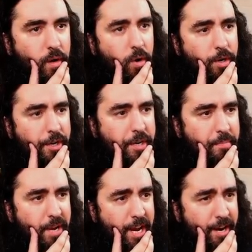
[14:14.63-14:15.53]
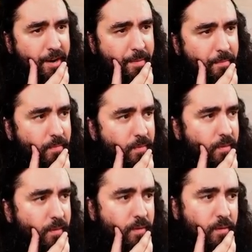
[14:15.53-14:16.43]
Oh, they're Dimir!
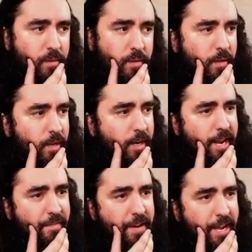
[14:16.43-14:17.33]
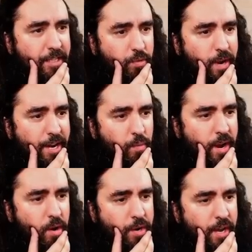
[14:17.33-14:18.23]
And they have an answer right away.
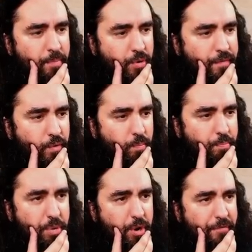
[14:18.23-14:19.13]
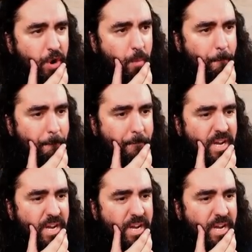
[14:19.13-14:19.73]
Okay, beautiful. Beautiful!